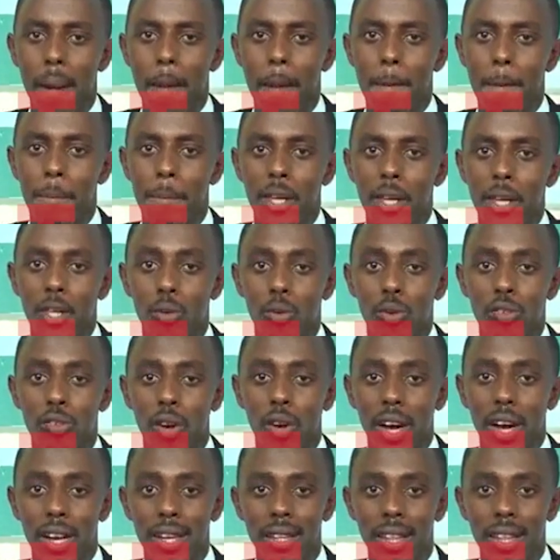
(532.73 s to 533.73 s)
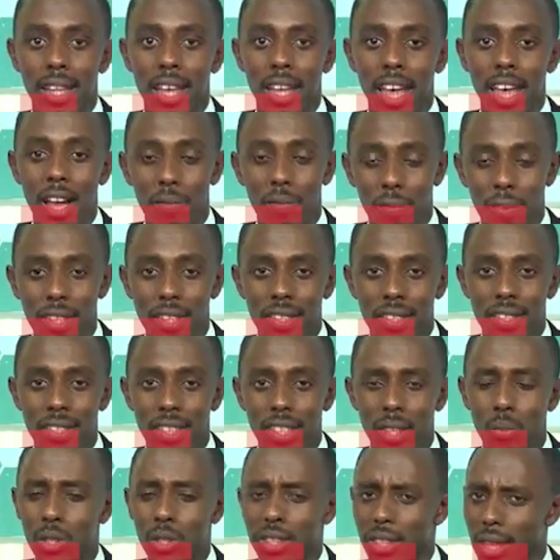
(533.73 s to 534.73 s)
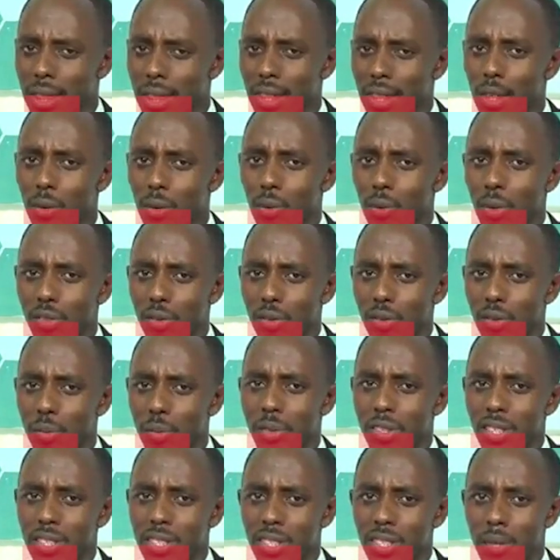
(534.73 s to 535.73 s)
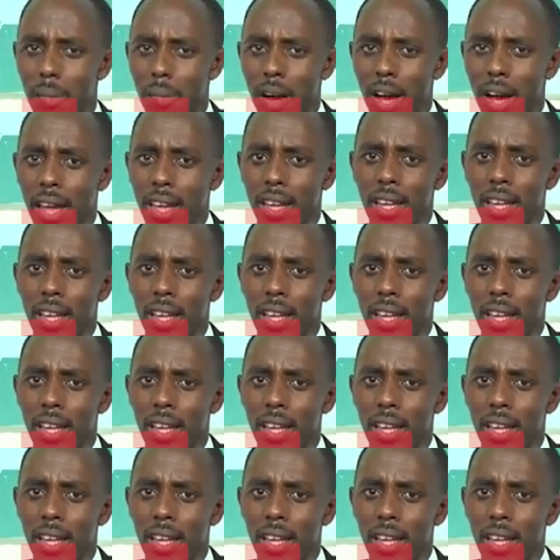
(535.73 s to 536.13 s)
It also had the FDC, which I think was represented by